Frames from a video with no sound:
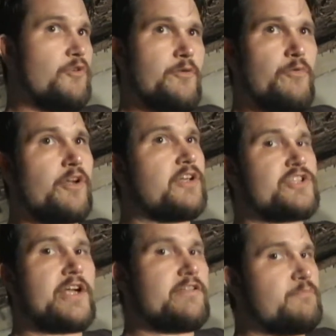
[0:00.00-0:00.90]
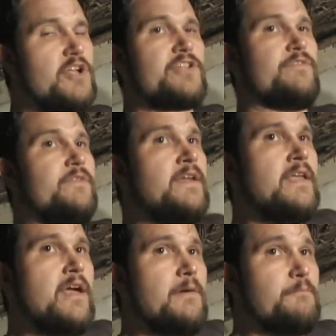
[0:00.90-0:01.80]
We're, we're going to share as much of
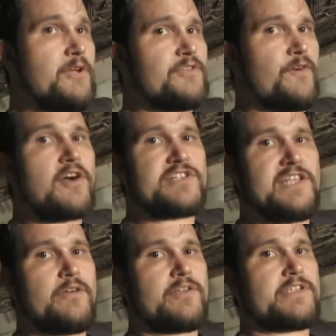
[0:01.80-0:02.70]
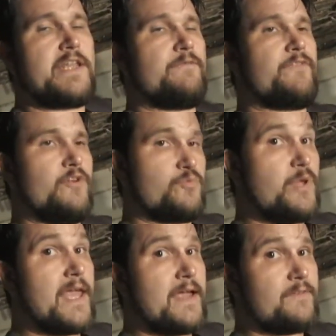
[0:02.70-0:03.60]
much of our secrets and info as
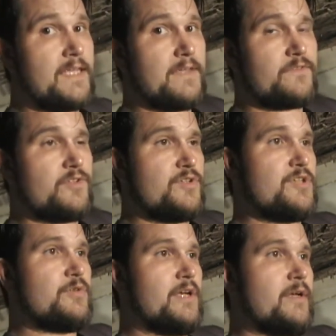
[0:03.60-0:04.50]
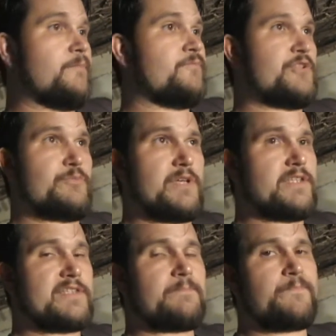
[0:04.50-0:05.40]
we have to give to you, um, just
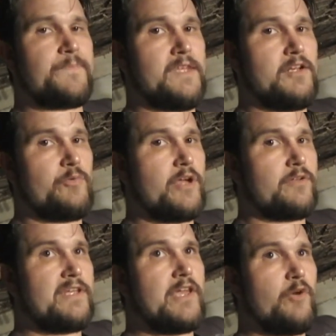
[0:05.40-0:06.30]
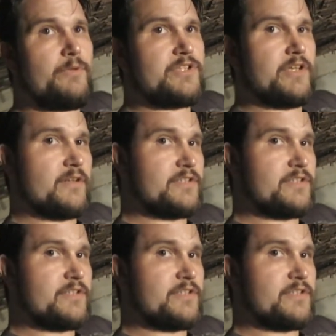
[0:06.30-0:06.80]
because, you know, we all need to help each other.